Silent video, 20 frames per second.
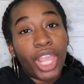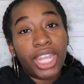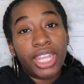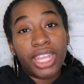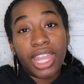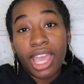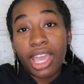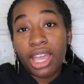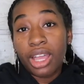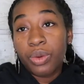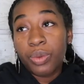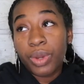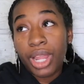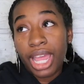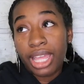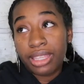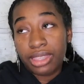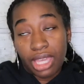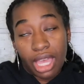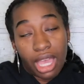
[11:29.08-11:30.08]
now we're
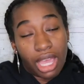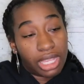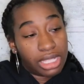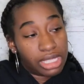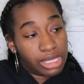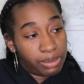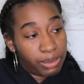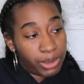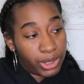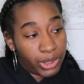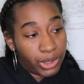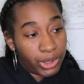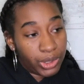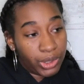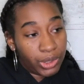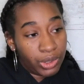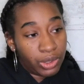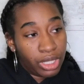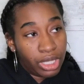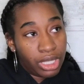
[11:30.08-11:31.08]
at the
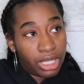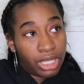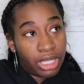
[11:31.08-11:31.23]
hospital